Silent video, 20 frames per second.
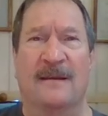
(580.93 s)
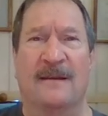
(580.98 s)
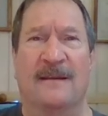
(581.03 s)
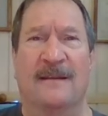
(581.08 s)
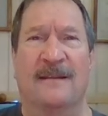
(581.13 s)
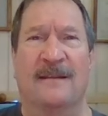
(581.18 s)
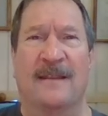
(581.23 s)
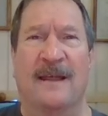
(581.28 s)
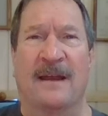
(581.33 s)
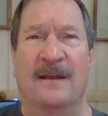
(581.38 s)

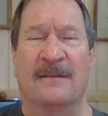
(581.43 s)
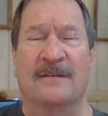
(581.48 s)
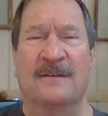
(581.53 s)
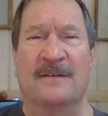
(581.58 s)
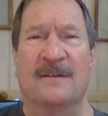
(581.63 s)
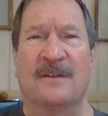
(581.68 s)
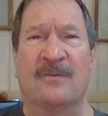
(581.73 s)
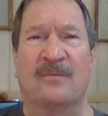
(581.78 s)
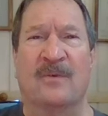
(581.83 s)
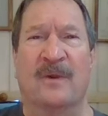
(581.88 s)
That's
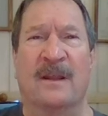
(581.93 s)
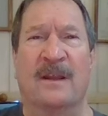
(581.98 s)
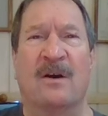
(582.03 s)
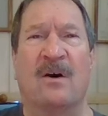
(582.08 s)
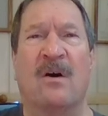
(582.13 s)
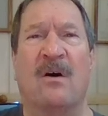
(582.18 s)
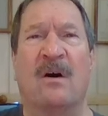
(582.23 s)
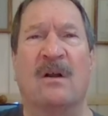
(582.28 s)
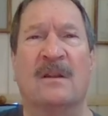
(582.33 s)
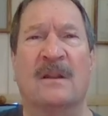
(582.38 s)
the
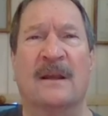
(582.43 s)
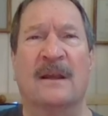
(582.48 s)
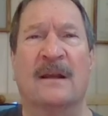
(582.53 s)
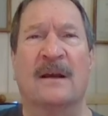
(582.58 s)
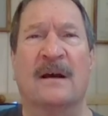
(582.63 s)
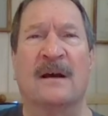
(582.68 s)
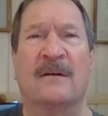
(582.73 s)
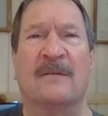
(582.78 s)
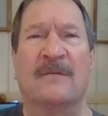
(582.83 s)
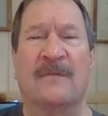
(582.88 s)
recalling
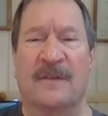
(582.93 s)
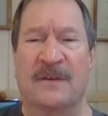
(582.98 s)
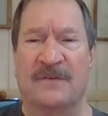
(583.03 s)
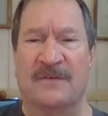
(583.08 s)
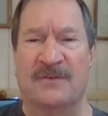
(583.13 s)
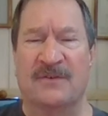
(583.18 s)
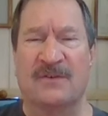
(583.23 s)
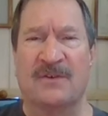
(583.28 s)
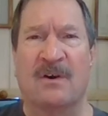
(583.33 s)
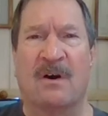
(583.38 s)
of the
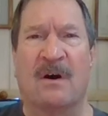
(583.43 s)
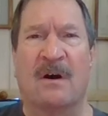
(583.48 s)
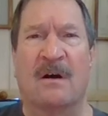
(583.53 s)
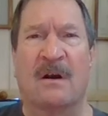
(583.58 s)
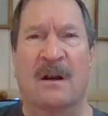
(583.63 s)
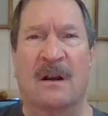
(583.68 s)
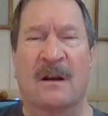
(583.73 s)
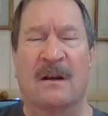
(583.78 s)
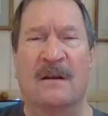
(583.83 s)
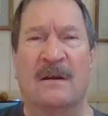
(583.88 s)

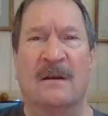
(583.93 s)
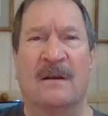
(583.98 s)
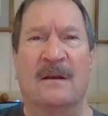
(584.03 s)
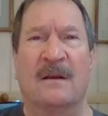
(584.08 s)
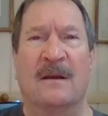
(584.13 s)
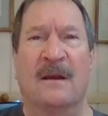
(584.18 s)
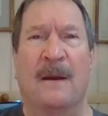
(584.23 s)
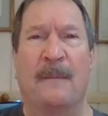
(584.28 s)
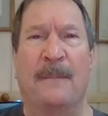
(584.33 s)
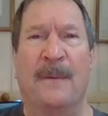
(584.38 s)
star
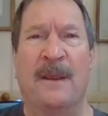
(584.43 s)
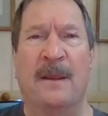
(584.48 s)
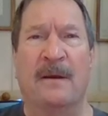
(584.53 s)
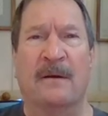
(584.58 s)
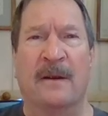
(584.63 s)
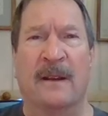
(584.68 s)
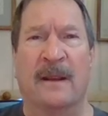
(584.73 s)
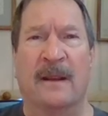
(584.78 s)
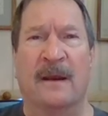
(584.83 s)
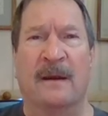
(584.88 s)

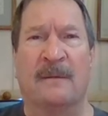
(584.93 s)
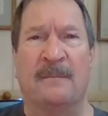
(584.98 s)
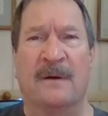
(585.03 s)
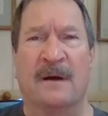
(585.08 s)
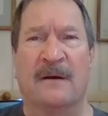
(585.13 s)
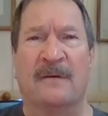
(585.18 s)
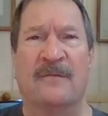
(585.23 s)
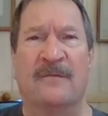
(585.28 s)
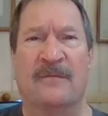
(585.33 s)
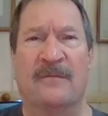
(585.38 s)
appearing
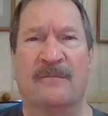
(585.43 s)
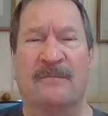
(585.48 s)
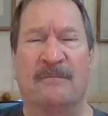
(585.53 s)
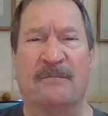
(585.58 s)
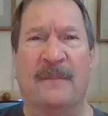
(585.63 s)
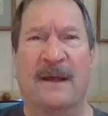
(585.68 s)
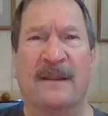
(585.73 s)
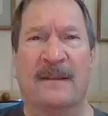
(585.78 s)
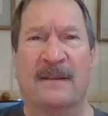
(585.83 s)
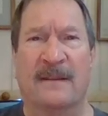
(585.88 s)
above
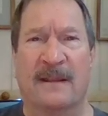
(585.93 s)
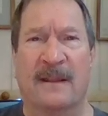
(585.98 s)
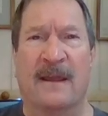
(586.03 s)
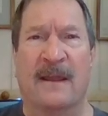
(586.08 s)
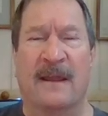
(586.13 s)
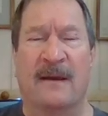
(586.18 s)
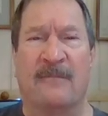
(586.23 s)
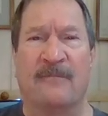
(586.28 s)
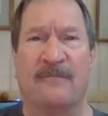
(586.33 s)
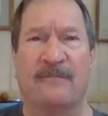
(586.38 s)

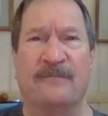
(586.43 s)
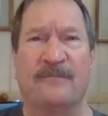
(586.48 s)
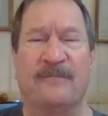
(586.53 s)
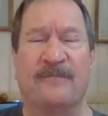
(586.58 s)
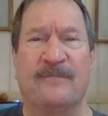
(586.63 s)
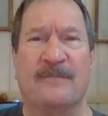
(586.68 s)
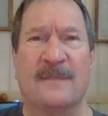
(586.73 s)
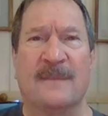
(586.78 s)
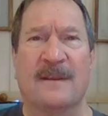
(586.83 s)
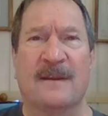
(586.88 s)
Bethlehem.
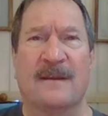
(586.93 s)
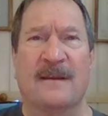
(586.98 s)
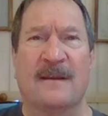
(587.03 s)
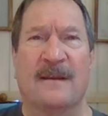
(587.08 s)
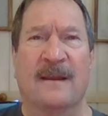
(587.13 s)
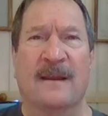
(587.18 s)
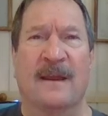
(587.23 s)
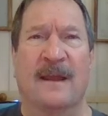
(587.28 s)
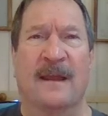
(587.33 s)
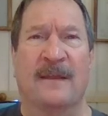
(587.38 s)

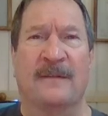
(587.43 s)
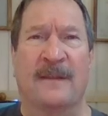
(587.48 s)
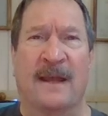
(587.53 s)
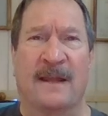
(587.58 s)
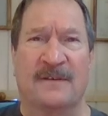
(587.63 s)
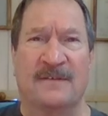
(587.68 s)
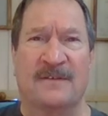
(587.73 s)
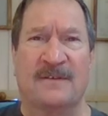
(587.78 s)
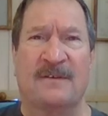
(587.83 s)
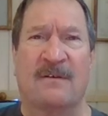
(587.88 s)
And
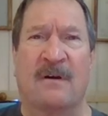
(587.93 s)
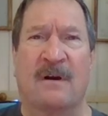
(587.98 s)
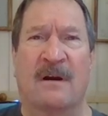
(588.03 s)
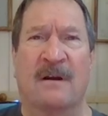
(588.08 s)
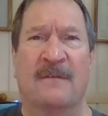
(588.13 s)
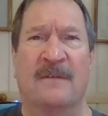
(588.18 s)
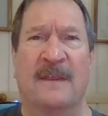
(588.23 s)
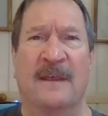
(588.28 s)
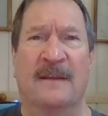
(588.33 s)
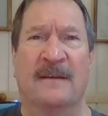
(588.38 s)
that
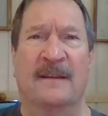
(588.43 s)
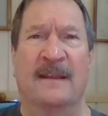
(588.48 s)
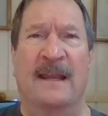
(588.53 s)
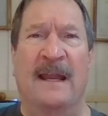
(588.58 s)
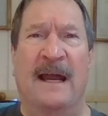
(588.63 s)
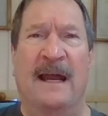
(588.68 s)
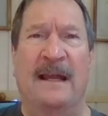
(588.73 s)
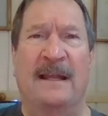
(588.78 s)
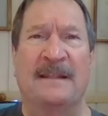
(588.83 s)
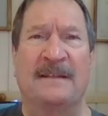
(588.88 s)
star then
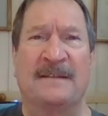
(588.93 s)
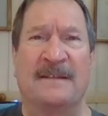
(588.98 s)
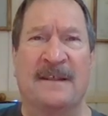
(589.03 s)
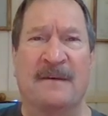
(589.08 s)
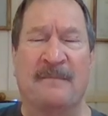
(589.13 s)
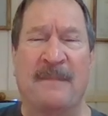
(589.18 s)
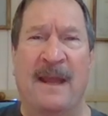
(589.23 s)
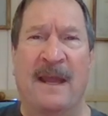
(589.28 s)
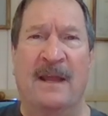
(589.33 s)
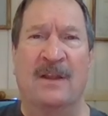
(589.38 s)
guides the
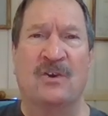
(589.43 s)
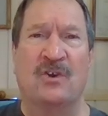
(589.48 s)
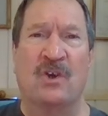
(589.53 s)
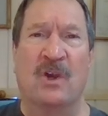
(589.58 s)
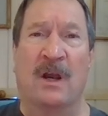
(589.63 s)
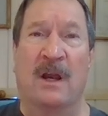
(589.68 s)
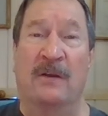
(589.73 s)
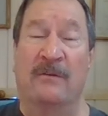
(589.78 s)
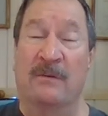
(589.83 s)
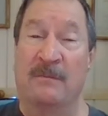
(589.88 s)

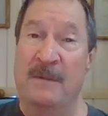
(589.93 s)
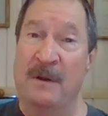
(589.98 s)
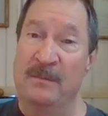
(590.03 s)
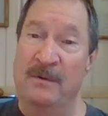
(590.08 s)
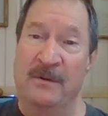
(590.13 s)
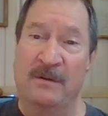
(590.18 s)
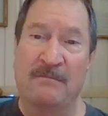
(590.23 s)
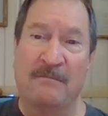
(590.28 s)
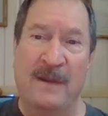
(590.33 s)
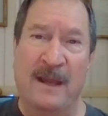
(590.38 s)
Magi. Remember,
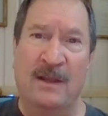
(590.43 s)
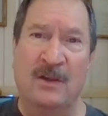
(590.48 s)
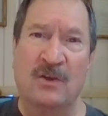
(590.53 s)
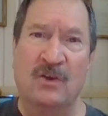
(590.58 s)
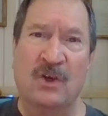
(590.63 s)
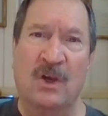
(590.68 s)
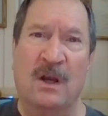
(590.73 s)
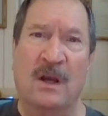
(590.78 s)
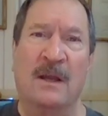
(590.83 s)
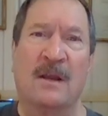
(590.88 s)
the
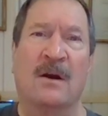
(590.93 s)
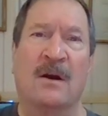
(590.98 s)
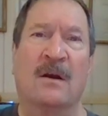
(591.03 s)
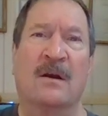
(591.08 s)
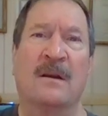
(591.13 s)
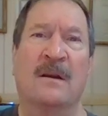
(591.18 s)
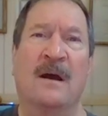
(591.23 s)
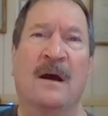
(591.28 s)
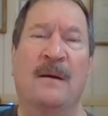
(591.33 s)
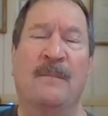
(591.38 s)
Magi are
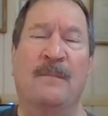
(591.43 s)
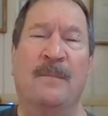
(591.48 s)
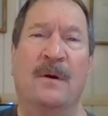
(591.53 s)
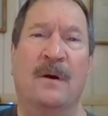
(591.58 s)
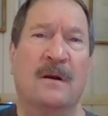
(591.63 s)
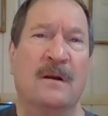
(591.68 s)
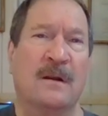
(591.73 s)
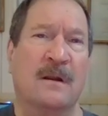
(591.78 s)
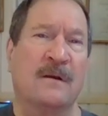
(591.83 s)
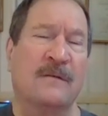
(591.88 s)
not
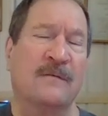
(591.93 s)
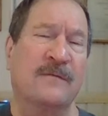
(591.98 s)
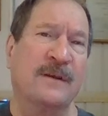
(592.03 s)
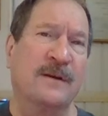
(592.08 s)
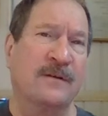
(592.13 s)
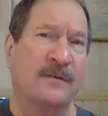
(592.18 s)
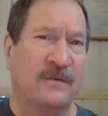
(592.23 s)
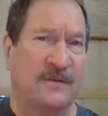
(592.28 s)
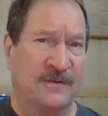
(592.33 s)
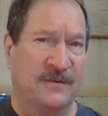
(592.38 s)
part of the
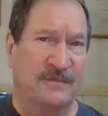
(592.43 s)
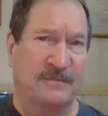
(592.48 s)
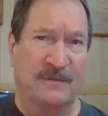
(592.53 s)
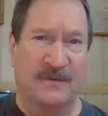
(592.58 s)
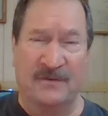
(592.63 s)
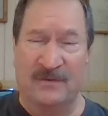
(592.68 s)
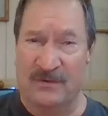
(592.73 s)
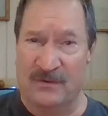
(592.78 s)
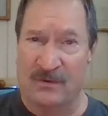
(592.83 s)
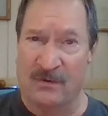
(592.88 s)

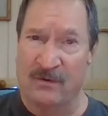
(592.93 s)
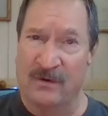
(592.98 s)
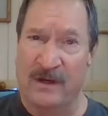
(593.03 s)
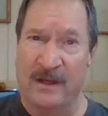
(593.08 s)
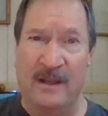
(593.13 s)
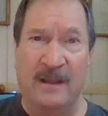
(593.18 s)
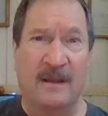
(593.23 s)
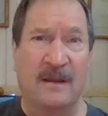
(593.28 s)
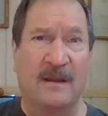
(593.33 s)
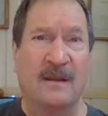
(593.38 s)
Christmas
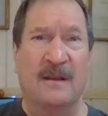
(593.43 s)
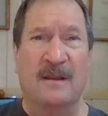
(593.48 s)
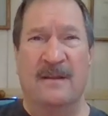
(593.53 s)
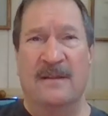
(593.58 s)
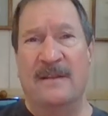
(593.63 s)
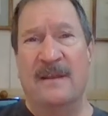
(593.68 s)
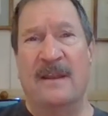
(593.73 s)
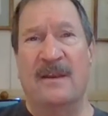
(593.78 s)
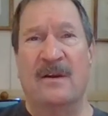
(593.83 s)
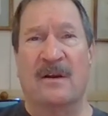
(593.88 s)
story.
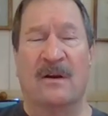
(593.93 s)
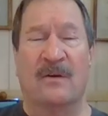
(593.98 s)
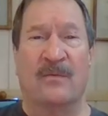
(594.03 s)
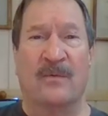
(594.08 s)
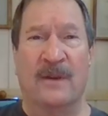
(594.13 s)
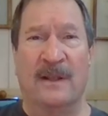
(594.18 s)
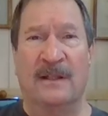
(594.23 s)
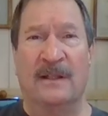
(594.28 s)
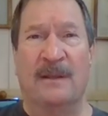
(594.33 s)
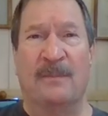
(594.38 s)
They are
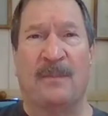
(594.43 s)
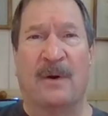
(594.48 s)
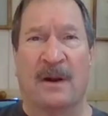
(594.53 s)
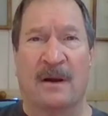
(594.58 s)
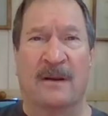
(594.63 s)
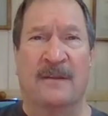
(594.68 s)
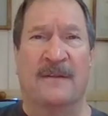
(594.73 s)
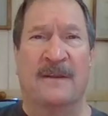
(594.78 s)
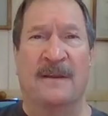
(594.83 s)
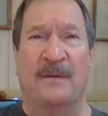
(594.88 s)
really
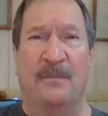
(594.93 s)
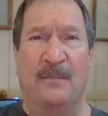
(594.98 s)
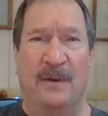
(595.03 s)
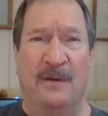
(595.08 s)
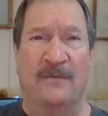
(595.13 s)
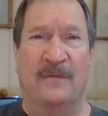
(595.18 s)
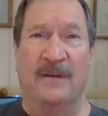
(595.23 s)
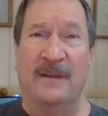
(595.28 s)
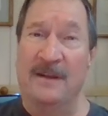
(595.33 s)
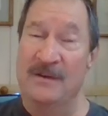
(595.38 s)
part of the
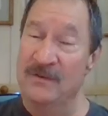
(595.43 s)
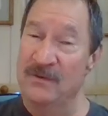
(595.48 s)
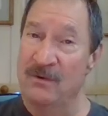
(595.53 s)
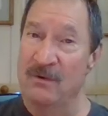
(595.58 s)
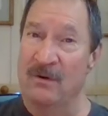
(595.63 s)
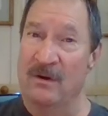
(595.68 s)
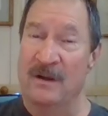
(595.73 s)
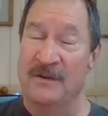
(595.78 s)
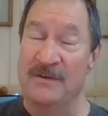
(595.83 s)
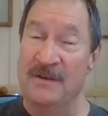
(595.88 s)
Epiphany
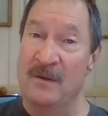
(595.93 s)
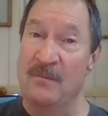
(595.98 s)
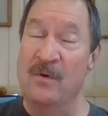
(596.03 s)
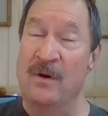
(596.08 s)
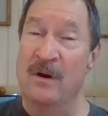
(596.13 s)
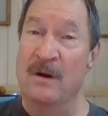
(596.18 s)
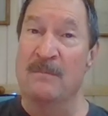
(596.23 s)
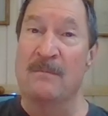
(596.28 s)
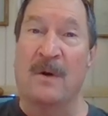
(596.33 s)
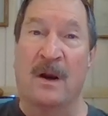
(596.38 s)
story.
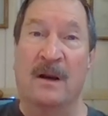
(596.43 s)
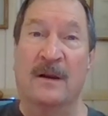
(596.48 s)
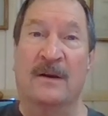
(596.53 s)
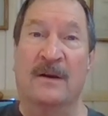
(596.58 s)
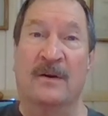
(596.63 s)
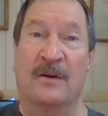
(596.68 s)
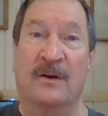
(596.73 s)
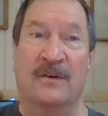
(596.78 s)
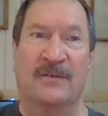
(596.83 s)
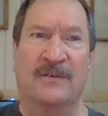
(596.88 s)
Somewhere
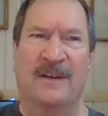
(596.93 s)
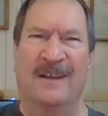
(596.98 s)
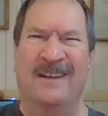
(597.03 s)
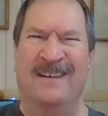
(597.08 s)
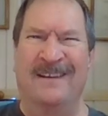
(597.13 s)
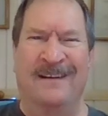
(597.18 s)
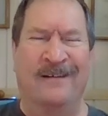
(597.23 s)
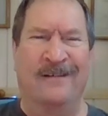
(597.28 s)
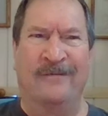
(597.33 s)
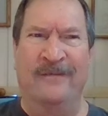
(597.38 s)
marketers said,
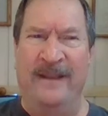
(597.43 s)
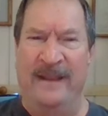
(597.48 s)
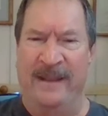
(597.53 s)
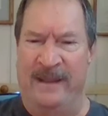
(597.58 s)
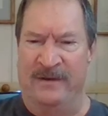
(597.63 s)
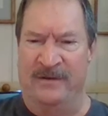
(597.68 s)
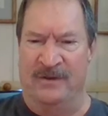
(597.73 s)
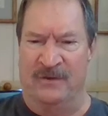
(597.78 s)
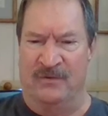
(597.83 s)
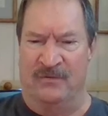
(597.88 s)
you know, we
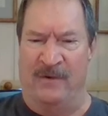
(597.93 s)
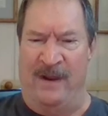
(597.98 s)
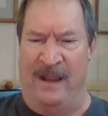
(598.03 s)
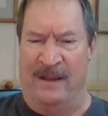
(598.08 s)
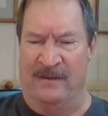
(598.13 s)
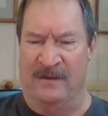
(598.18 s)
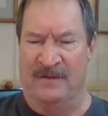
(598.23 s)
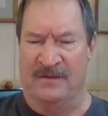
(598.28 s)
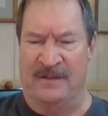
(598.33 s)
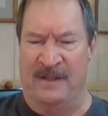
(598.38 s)
can't just
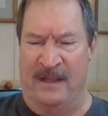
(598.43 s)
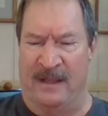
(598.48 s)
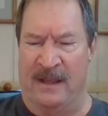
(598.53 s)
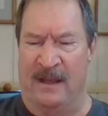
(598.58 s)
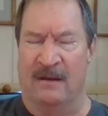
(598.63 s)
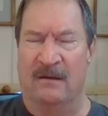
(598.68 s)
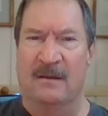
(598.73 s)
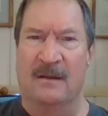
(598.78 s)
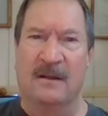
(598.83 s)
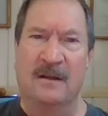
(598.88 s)
drag this thing
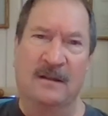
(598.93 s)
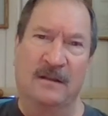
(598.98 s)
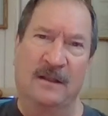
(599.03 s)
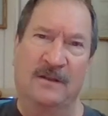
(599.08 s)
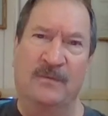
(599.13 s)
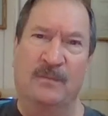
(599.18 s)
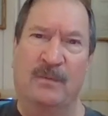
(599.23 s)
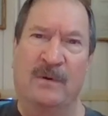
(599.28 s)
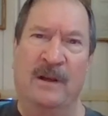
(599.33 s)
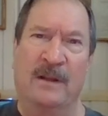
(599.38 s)
out.
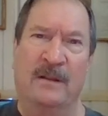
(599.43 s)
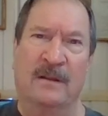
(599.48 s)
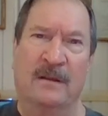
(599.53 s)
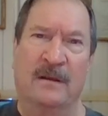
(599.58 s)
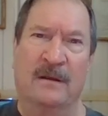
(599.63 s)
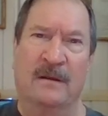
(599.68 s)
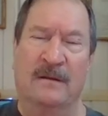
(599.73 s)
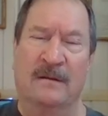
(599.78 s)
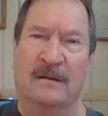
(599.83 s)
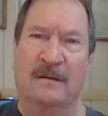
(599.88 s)
Let's bring
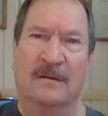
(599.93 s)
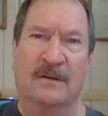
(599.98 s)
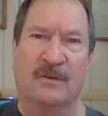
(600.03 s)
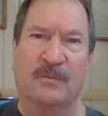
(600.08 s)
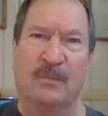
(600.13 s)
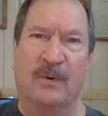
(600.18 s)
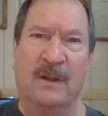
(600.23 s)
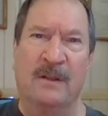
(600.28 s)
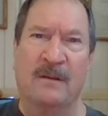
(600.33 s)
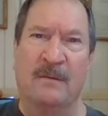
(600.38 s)

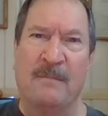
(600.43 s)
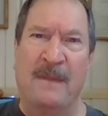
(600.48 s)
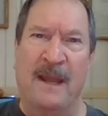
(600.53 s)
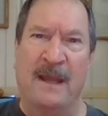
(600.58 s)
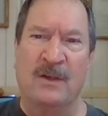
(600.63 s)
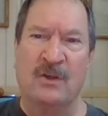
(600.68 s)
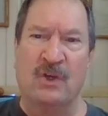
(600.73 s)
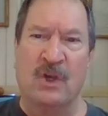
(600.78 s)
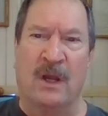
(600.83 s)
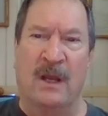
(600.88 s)
the
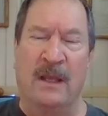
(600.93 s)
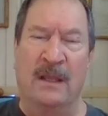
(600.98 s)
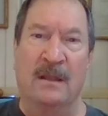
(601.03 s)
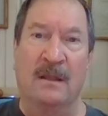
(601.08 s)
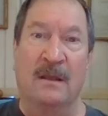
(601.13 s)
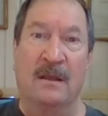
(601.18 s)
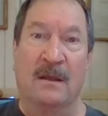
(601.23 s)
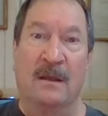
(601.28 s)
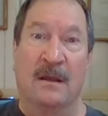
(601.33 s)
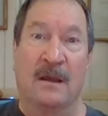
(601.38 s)
Magi.
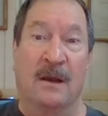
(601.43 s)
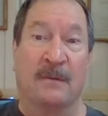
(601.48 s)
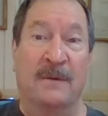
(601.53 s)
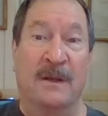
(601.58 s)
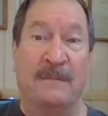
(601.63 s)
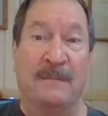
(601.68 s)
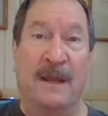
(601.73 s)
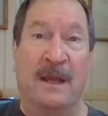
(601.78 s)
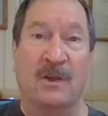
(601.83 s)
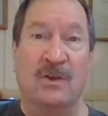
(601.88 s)
How many
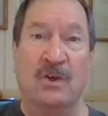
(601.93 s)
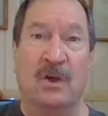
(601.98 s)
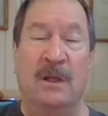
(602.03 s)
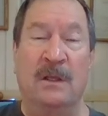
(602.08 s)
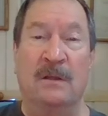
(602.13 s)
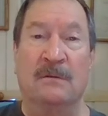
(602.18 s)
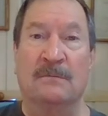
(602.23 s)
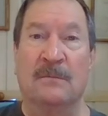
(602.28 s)
Magi?